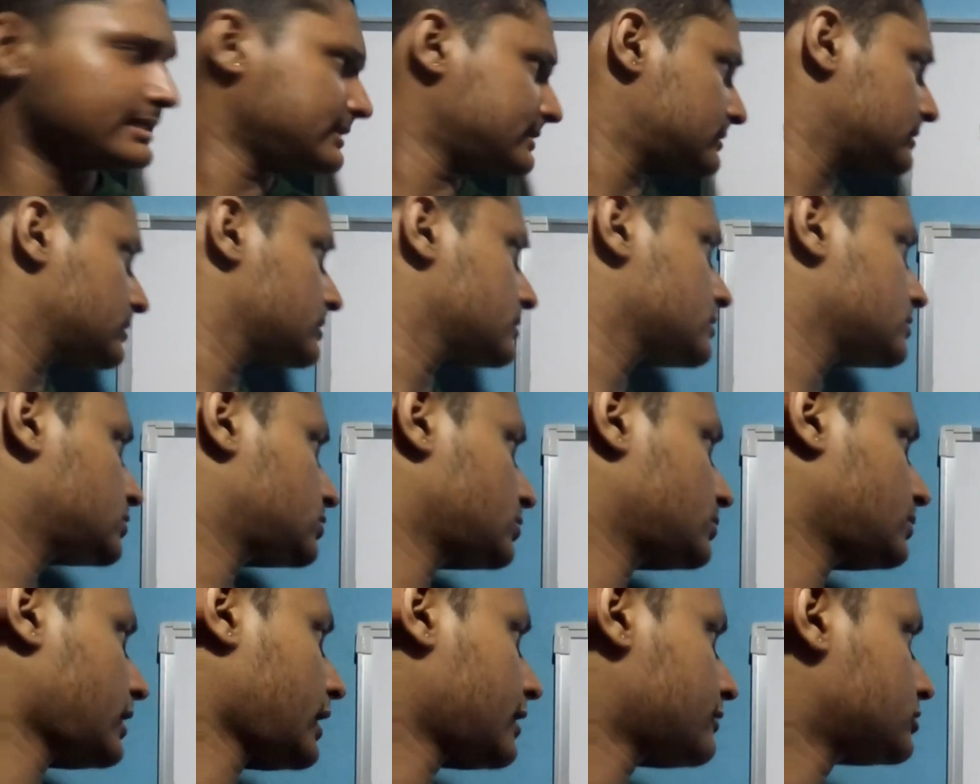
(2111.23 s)
things.
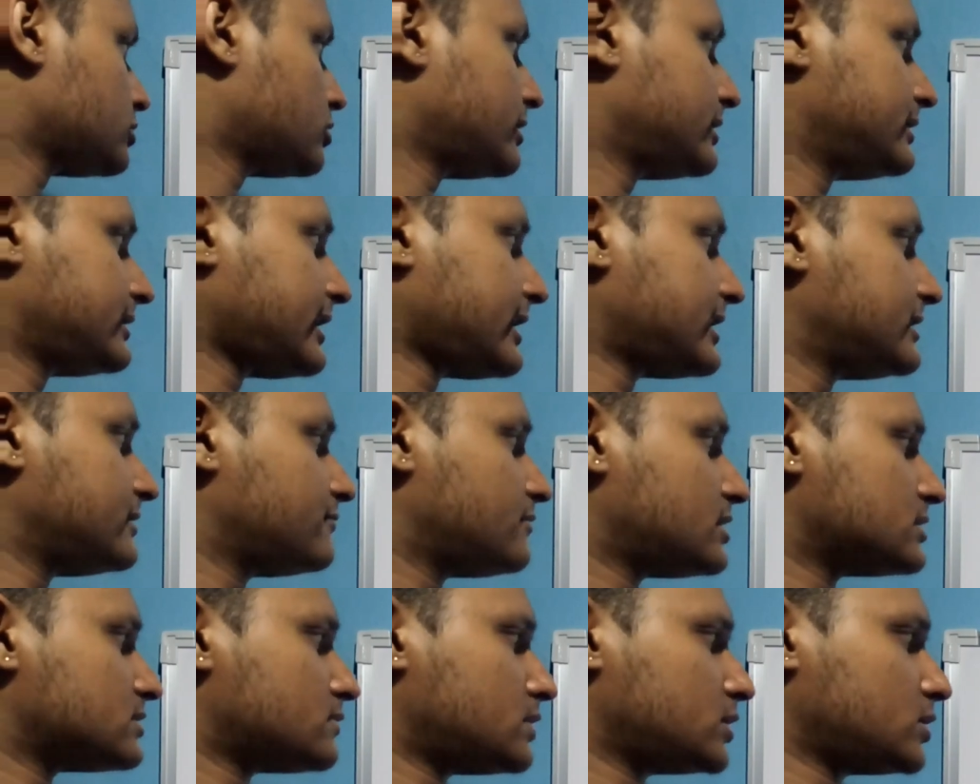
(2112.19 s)
So you have tan
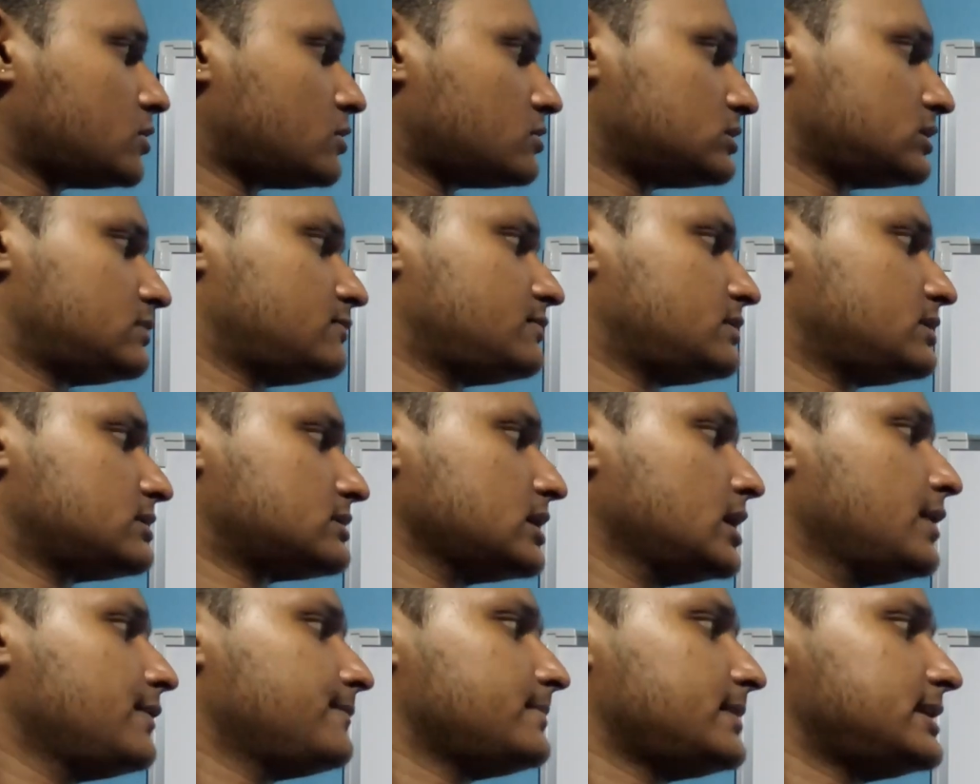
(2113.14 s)
inverse 1, cos
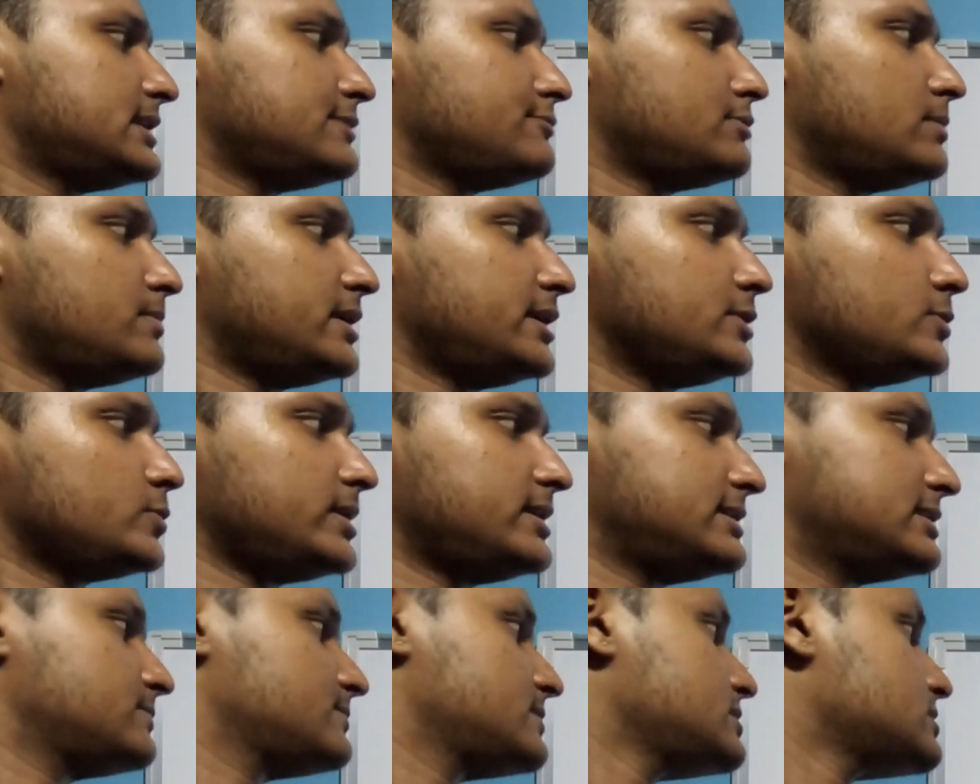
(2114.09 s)
inverse minus 1 by
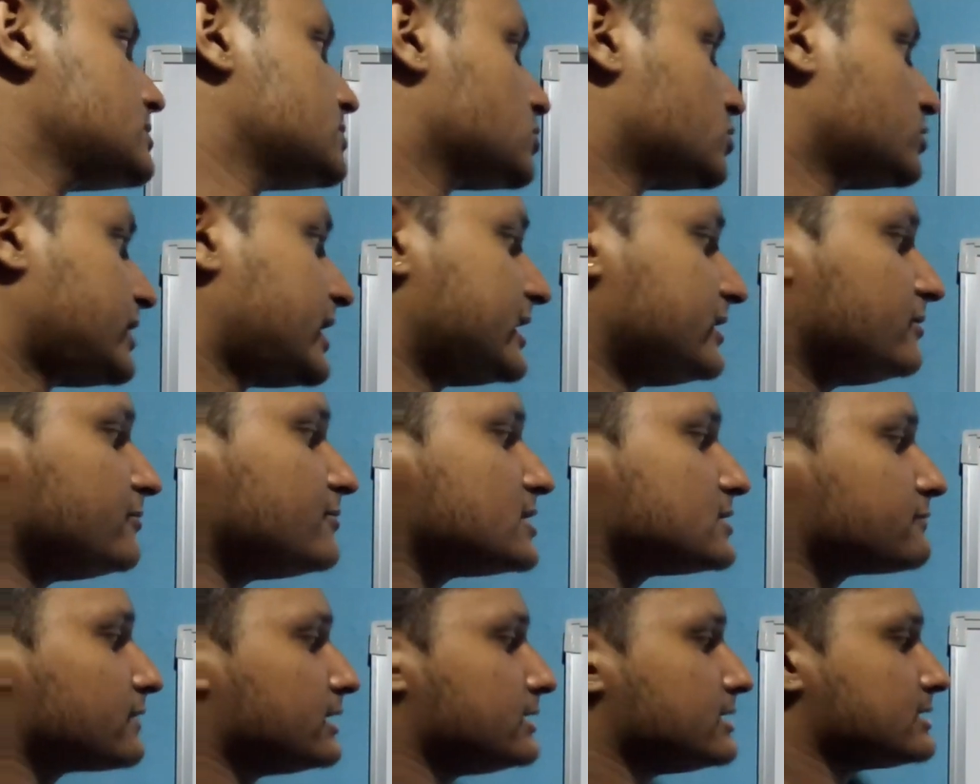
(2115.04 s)
2 and this much. So tan
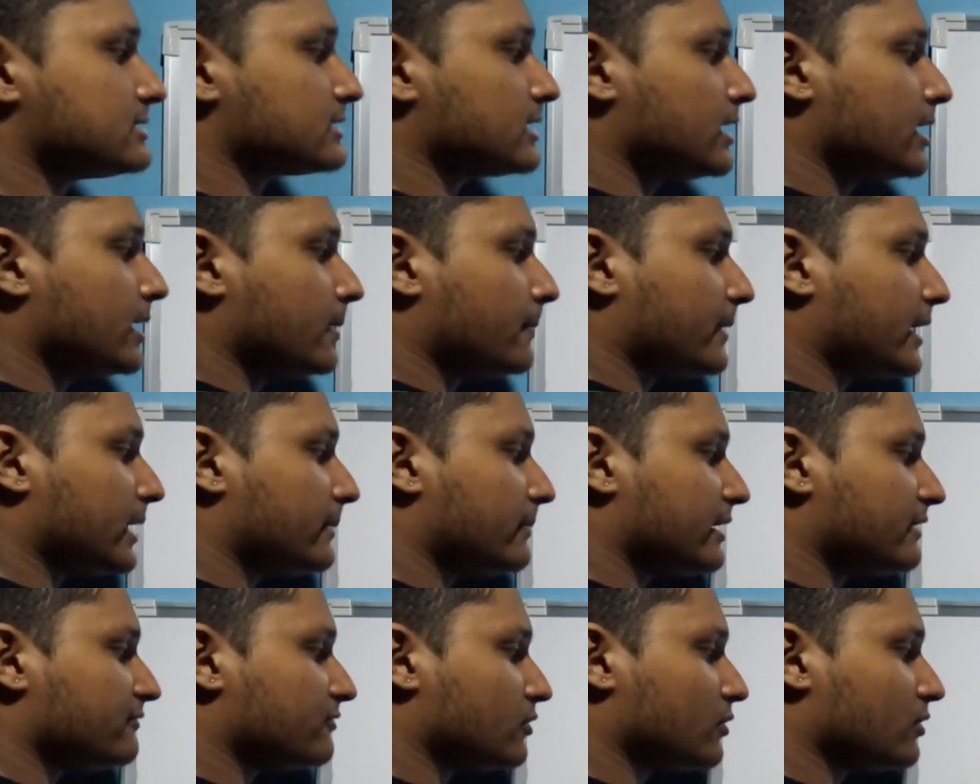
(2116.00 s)
inverse 1 is
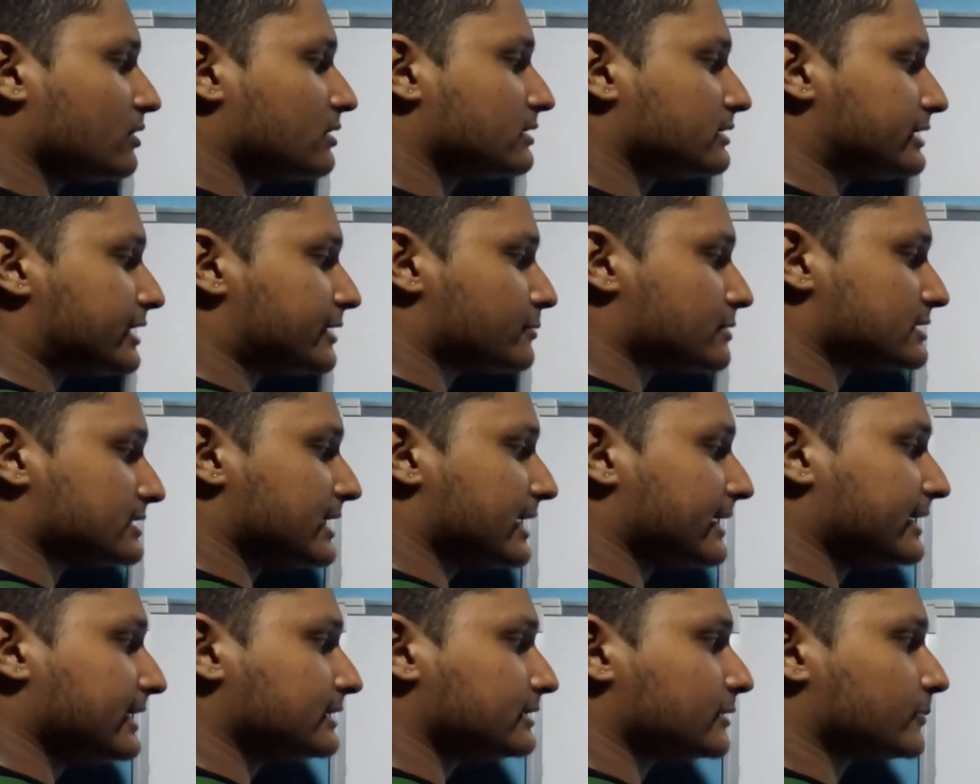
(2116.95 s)
pi by 4, that
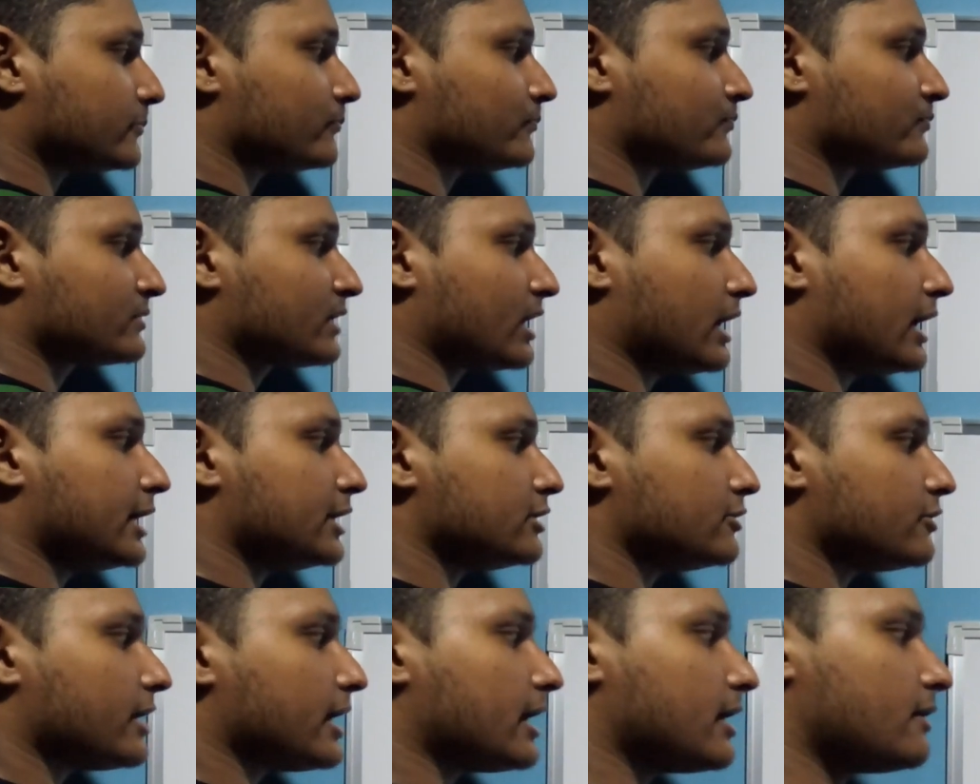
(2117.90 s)
was direct,
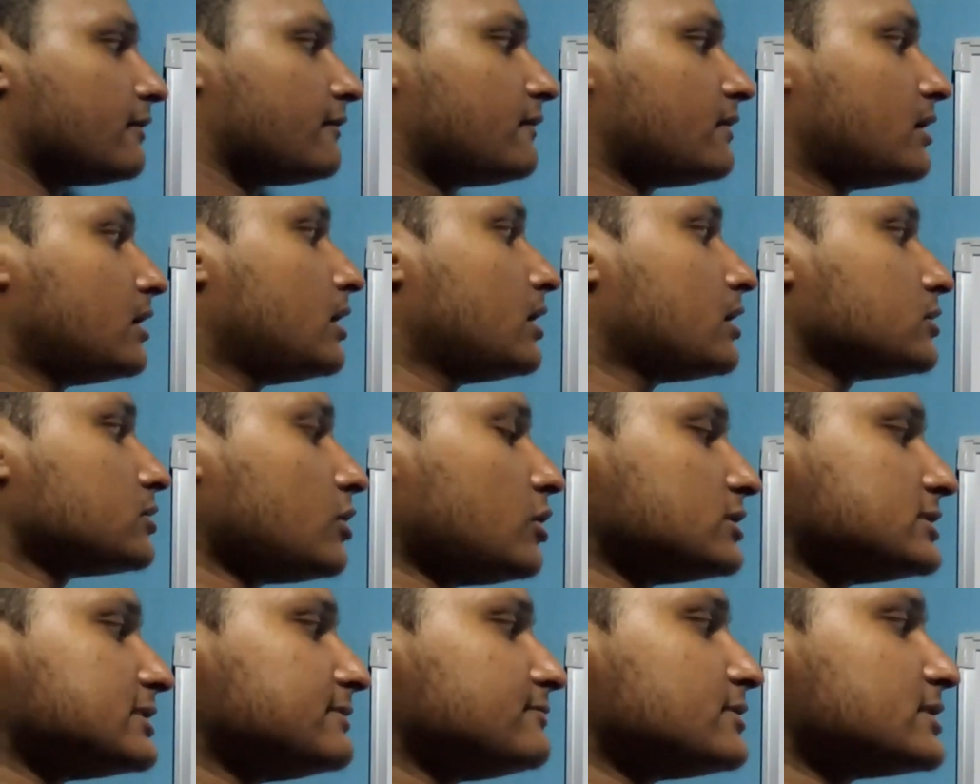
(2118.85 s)
and you have
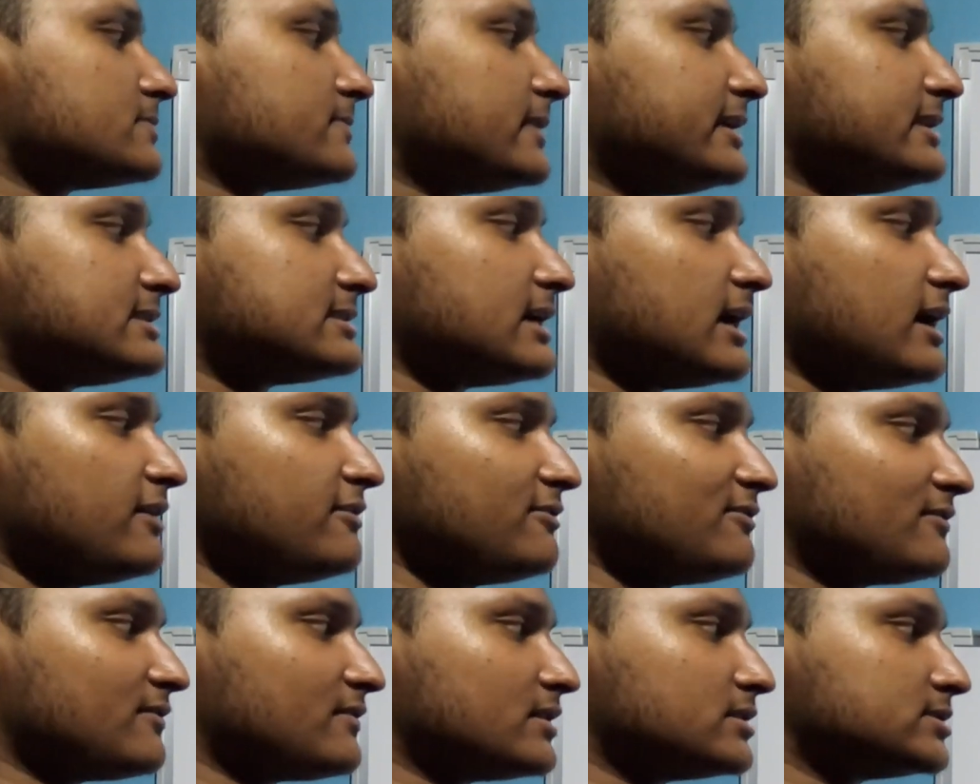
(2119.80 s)
cos inverse minus
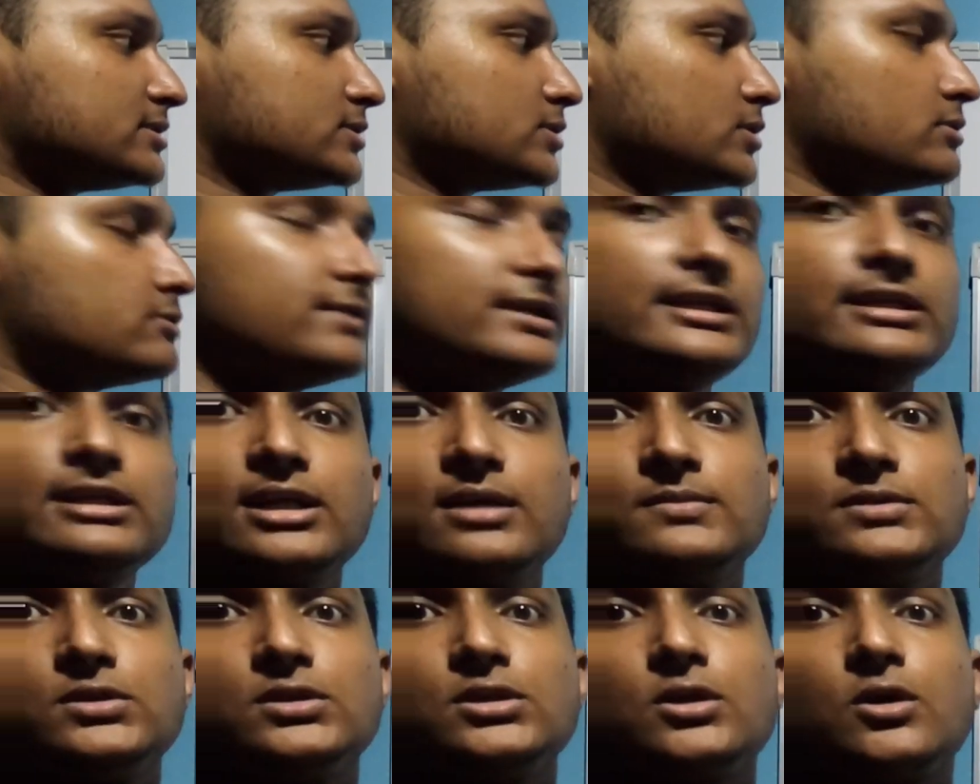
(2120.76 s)
half. So when
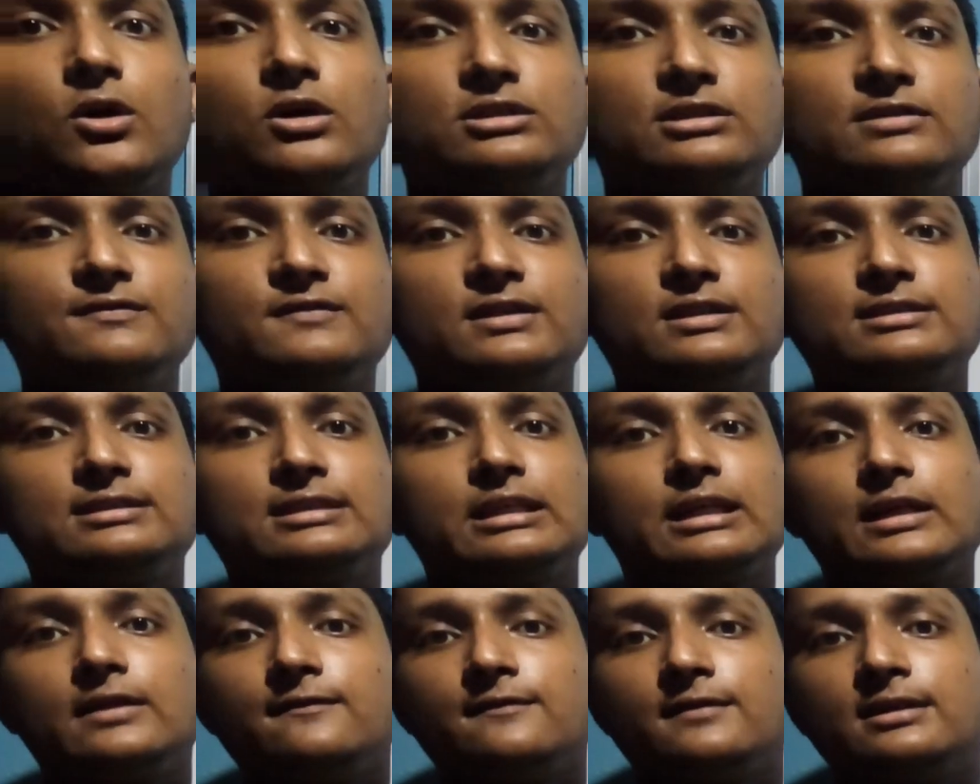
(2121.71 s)
it comes to the cos
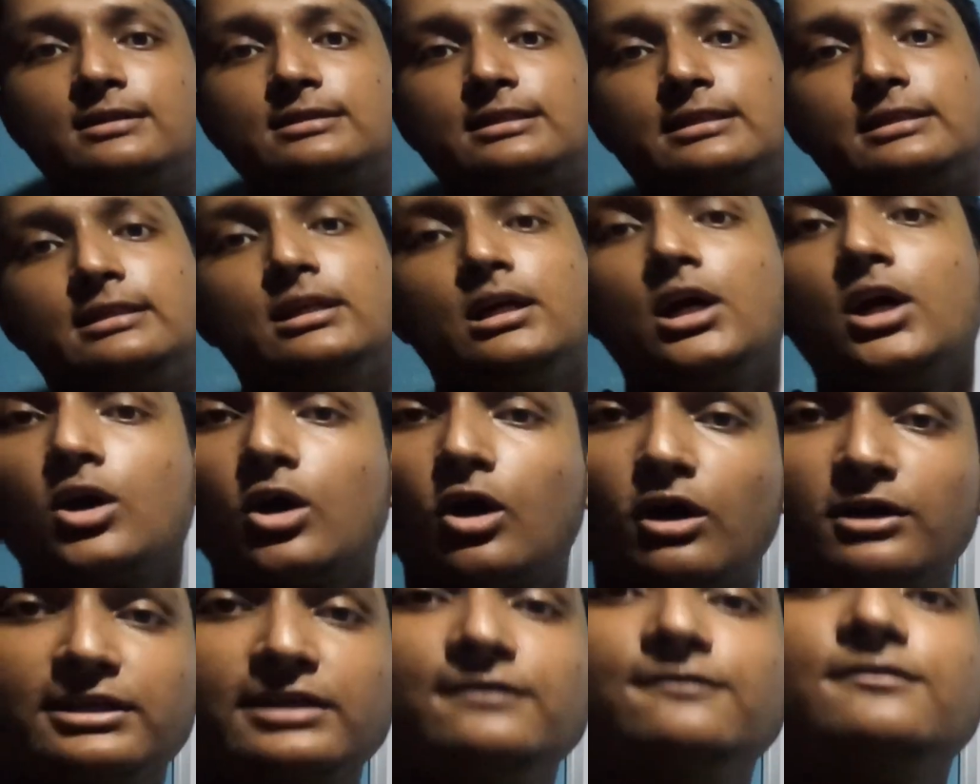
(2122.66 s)
inverse, sec inverse and
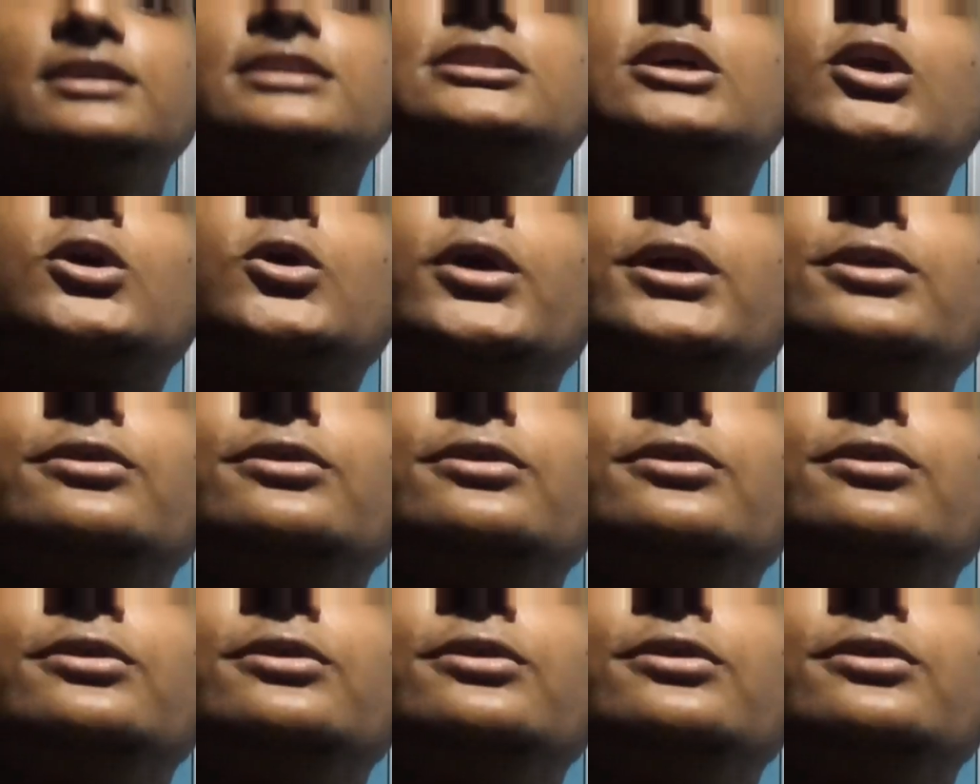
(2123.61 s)
cot inverse, you